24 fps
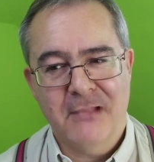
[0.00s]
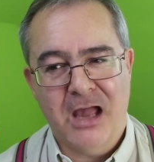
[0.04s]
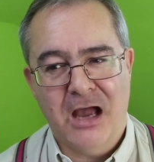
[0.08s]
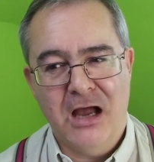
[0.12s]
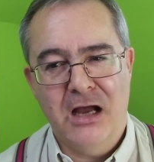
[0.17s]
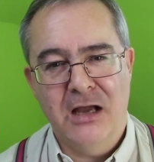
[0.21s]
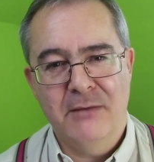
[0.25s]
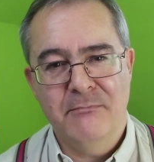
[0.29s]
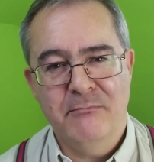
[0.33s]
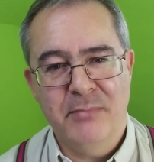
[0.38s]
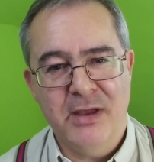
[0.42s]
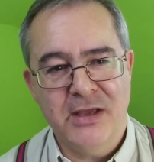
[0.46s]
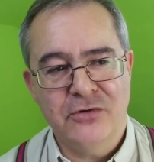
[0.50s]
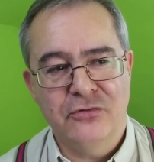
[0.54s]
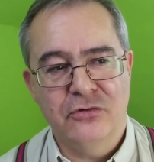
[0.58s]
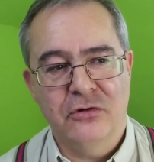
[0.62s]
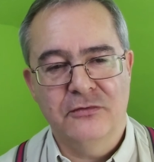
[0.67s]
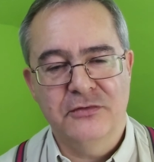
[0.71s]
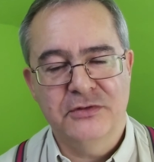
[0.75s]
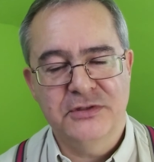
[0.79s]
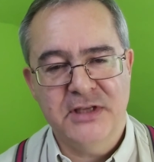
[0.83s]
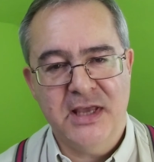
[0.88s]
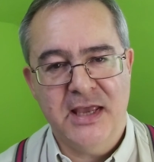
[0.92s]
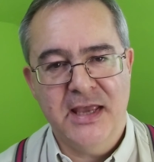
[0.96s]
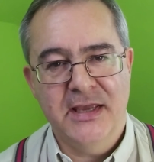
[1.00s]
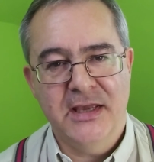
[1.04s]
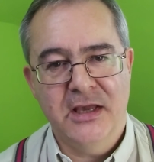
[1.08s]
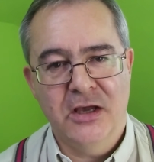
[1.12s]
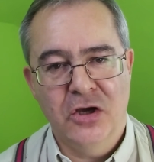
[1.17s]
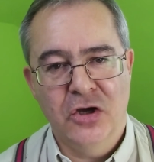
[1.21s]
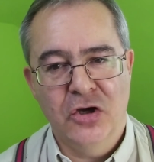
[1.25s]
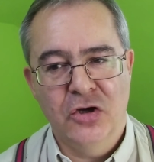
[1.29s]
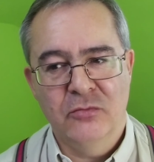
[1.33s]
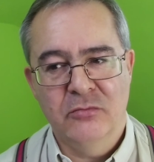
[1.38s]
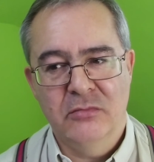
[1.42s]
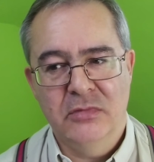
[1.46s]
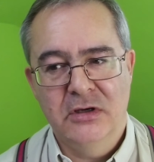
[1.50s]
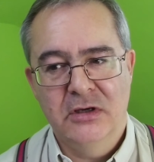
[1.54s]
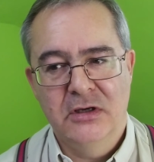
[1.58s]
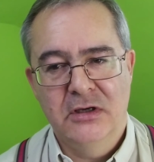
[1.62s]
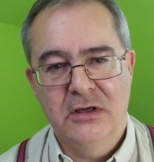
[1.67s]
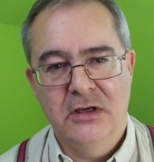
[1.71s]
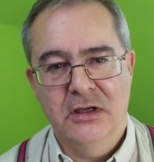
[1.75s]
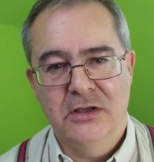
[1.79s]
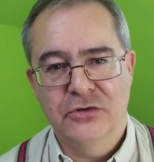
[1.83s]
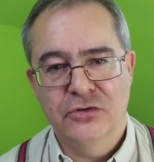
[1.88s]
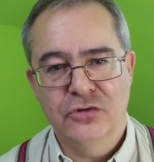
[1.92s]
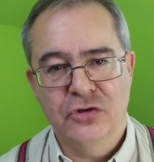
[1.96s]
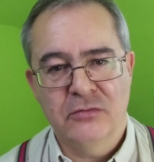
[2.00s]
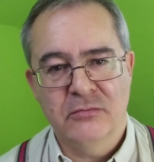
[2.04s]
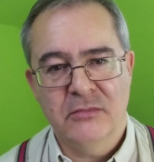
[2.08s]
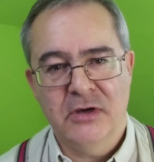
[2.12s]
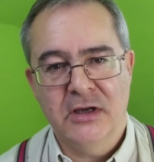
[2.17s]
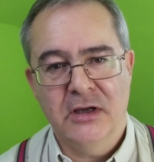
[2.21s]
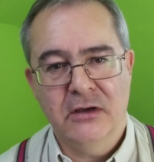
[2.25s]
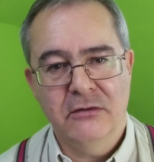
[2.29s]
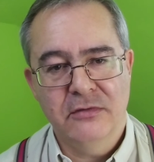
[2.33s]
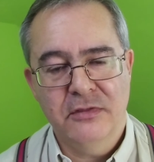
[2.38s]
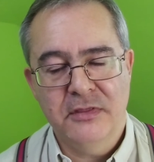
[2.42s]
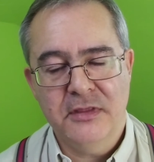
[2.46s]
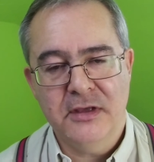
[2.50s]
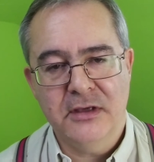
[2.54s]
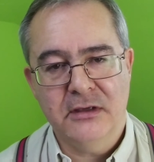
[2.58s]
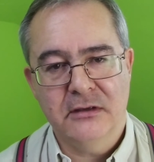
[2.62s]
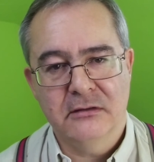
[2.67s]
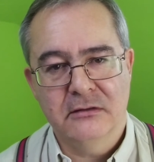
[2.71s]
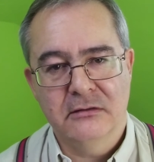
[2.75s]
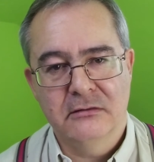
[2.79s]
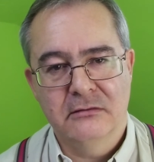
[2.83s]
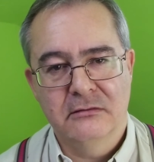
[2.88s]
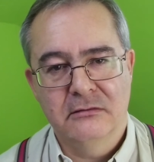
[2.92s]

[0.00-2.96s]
I'm better off staying home and doing my own thing.